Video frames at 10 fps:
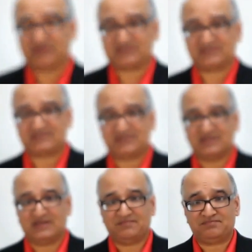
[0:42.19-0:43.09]
But
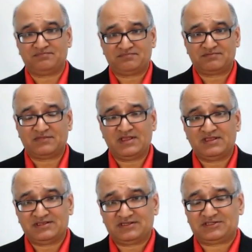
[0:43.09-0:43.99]
just
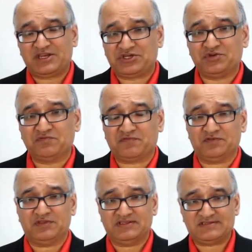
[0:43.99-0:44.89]
stay tuned
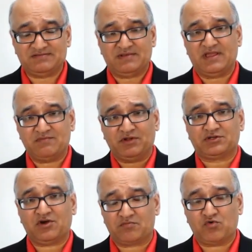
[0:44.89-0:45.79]
for this, and
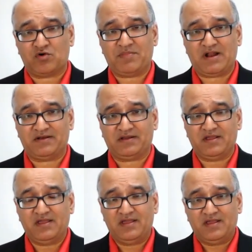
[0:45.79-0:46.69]
we'll talk more about it
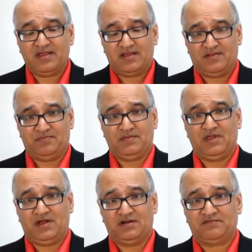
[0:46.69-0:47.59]

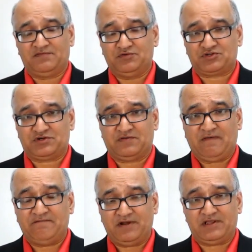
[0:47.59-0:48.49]
on
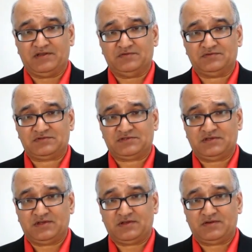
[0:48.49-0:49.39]
future
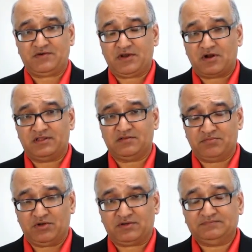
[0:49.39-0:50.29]
videos regarding
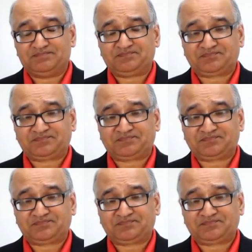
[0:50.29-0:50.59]
the book.